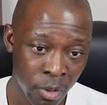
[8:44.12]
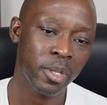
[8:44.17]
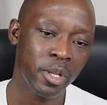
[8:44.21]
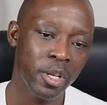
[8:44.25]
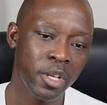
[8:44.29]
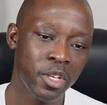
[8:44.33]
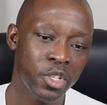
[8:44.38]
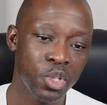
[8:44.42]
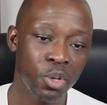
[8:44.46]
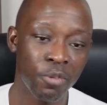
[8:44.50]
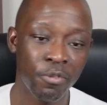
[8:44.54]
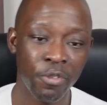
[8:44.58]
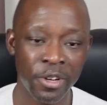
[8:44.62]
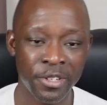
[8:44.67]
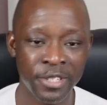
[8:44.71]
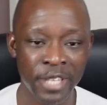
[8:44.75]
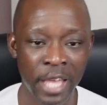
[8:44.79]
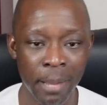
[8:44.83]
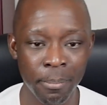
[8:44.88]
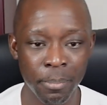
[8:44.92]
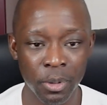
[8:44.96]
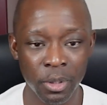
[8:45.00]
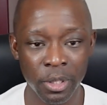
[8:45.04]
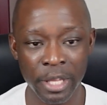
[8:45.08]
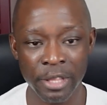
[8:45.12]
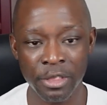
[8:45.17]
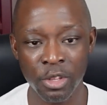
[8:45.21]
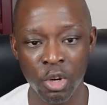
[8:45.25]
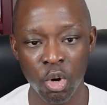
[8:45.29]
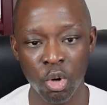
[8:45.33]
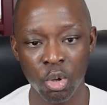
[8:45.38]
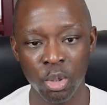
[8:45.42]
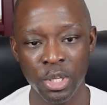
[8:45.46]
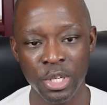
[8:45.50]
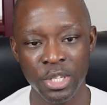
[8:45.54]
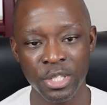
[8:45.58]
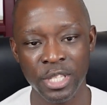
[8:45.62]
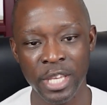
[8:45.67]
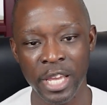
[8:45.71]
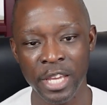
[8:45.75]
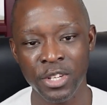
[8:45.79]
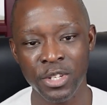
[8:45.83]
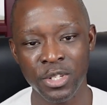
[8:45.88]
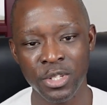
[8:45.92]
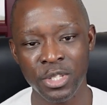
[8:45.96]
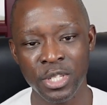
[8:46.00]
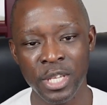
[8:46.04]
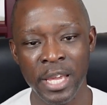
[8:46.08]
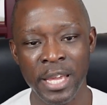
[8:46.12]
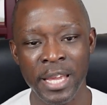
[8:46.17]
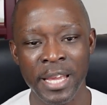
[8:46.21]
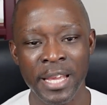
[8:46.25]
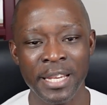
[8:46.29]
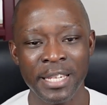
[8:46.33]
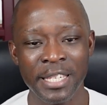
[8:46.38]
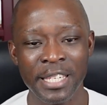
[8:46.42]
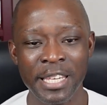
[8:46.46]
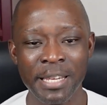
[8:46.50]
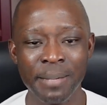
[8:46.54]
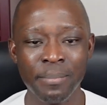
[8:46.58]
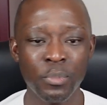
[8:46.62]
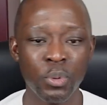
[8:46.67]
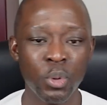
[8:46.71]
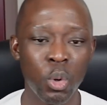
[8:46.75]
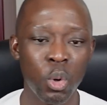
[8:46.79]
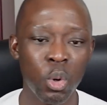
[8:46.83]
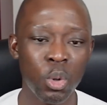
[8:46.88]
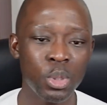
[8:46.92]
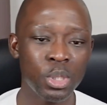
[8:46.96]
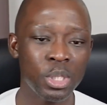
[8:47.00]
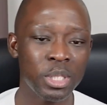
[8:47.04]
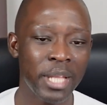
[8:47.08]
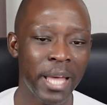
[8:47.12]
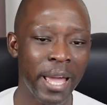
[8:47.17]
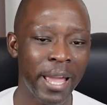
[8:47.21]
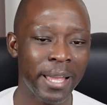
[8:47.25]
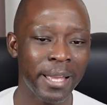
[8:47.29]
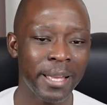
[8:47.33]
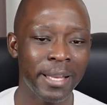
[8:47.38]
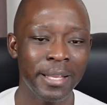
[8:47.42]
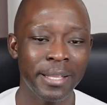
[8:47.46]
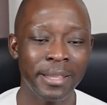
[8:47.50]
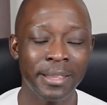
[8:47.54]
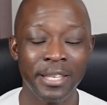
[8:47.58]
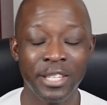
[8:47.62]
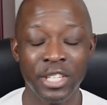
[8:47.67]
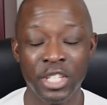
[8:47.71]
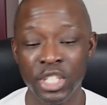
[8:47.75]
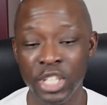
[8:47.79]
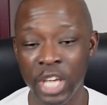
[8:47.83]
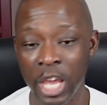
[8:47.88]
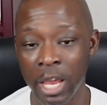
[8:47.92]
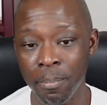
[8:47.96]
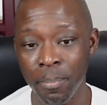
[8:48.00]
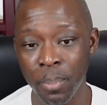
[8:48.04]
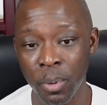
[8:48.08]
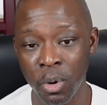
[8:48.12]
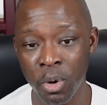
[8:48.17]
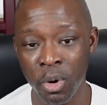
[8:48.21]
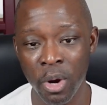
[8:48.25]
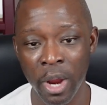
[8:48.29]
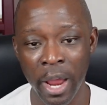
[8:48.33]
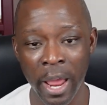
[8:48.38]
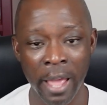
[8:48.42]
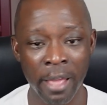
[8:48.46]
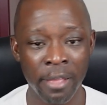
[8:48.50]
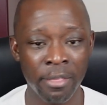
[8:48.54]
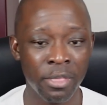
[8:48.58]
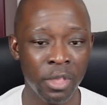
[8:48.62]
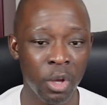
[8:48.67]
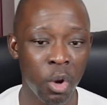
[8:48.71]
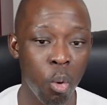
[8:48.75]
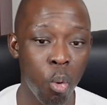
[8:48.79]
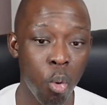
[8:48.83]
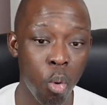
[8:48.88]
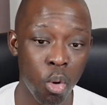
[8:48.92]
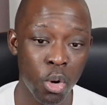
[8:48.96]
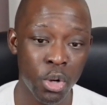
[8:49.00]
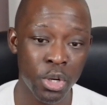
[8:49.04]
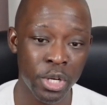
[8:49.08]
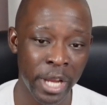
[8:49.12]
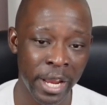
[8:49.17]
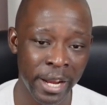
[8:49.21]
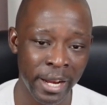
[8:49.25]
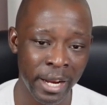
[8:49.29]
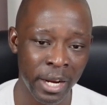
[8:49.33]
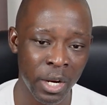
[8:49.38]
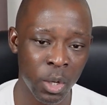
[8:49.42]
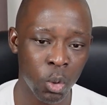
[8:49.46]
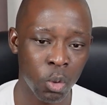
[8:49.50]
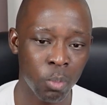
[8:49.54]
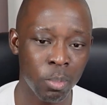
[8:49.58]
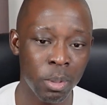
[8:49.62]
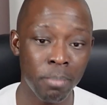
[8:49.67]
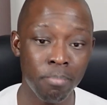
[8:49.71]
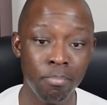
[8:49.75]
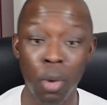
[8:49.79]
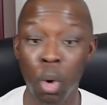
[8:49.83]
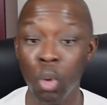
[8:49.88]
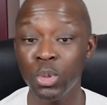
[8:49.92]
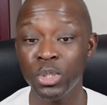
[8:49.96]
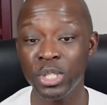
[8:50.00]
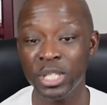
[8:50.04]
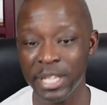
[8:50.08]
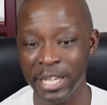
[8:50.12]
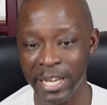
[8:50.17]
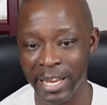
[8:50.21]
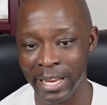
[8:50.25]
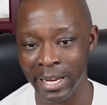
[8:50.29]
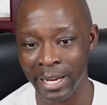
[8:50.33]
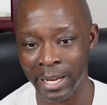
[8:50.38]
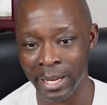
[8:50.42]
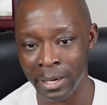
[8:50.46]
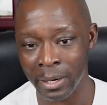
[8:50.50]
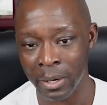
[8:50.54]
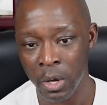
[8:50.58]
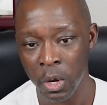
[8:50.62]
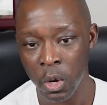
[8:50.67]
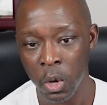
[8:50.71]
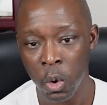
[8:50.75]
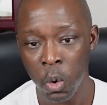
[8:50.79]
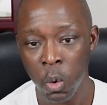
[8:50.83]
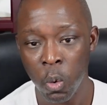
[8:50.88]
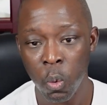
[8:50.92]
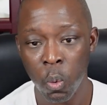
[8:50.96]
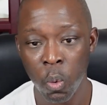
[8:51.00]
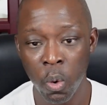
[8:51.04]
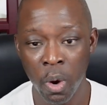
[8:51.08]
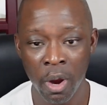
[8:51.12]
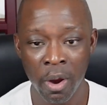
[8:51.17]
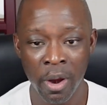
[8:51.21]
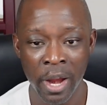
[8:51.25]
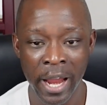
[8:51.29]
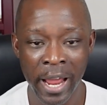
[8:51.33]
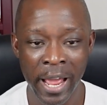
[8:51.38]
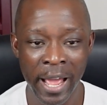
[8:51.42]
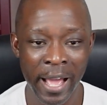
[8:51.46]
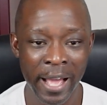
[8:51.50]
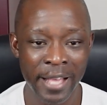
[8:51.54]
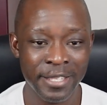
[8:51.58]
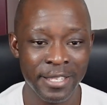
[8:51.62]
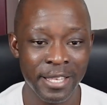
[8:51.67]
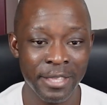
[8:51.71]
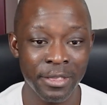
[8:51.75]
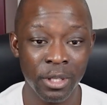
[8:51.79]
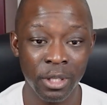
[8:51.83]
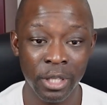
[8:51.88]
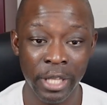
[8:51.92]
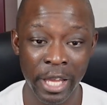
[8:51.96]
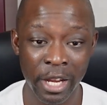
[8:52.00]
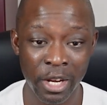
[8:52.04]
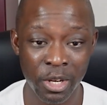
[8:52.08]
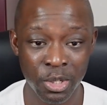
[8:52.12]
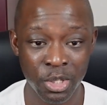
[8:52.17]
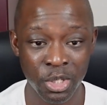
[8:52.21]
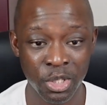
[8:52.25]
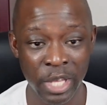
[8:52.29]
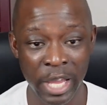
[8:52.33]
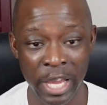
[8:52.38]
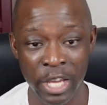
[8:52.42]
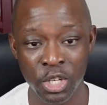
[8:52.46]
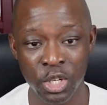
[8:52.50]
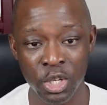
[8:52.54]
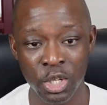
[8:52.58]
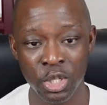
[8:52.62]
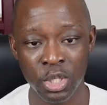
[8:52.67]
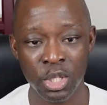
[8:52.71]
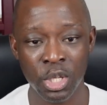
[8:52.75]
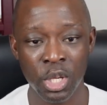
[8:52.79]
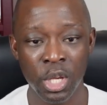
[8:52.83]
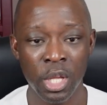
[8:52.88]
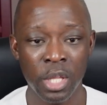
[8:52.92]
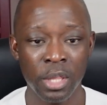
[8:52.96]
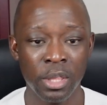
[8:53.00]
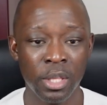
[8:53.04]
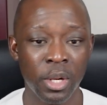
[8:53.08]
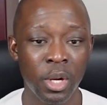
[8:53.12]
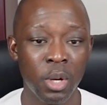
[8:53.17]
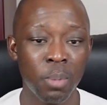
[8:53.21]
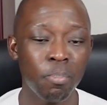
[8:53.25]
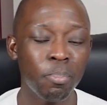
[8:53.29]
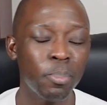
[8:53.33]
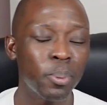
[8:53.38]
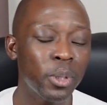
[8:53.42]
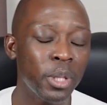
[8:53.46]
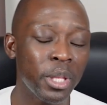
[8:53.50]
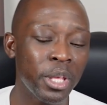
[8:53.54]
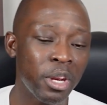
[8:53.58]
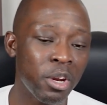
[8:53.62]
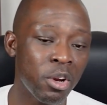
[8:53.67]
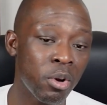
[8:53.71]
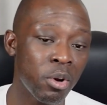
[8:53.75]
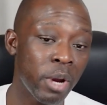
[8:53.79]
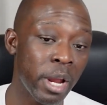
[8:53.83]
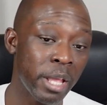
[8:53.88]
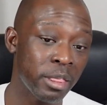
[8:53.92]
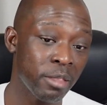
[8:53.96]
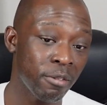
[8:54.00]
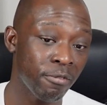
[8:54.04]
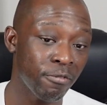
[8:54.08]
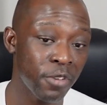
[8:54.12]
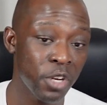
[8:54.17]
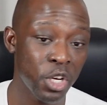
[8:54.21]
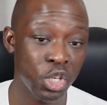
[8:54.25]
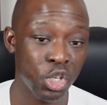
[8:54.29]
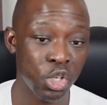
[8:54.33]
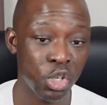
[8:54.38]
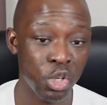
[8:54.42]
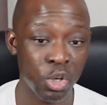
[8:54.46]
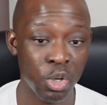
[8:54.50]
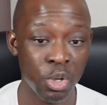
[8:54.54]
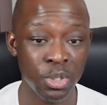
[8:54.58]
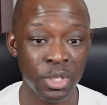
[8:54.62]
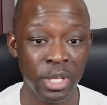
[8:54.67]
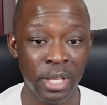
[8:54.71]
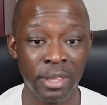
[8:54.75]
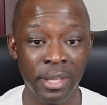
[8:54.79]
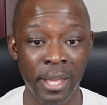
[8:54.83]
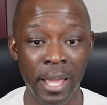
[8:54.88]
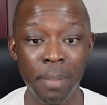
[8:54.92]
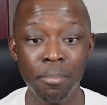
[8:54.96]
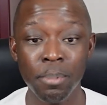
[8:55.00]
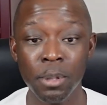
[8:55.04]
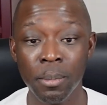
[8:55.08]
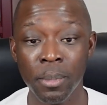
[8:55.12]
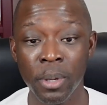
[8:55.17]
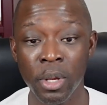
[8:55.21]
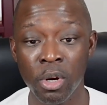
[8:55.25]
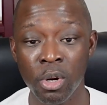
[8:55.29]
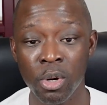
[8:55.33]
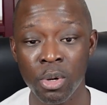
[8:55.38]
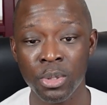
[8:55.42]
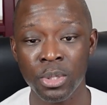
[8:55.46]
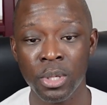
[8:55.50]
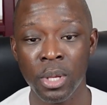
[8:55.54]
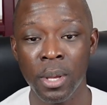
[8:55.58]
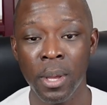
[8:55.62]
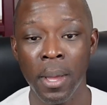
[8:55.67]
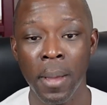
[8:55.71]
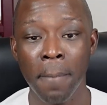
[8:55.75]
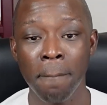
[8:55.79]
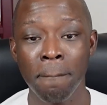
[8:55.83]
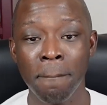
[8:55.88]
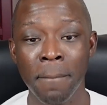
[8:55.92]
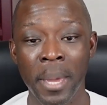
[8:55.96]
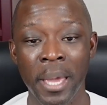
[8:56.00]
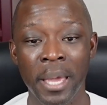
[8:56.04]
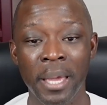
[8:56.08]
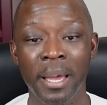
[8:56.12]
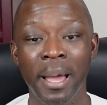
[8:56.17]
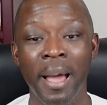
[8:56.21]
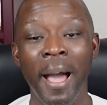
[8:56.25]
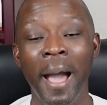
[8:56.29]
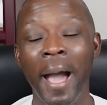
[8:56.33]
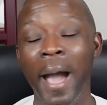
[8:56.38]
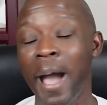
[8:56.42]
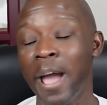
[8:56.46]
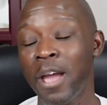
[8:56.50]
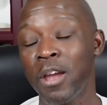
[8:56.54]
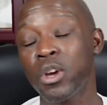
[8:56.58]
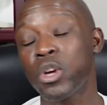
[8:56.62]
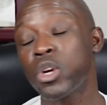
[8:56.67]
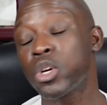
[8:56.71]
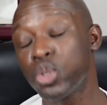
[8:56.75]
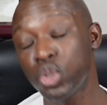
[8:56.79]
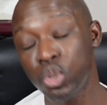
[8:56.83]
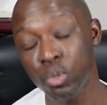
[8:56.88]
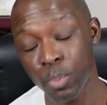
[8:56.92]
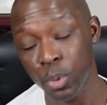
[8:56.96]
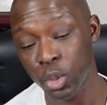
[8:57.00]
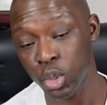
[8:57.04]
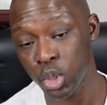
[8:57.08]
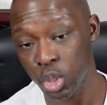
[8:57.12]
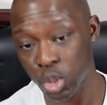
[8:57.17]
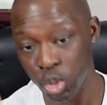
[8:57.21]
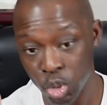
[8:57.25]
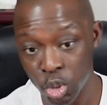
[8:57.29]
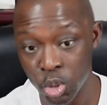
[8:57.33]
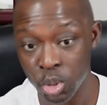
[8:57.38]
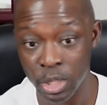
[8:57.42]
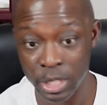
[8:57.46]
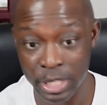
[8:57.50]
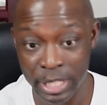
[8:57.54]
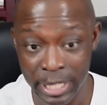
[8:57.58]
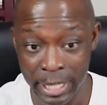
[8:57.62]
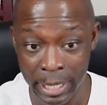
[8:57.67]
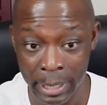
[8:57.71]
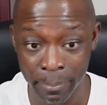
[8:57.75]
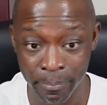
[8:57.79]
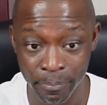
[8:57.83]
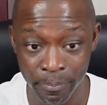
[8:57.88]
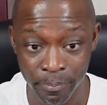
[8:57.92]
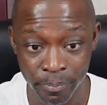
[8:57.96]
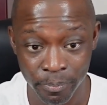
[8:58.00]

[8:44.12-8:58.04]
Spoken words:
So for example, in the early stages, team roles like the shaper and the coordinator will be most needed, whereas in the later stages, the completer and the finishers and the implementers make higher contributions to the team.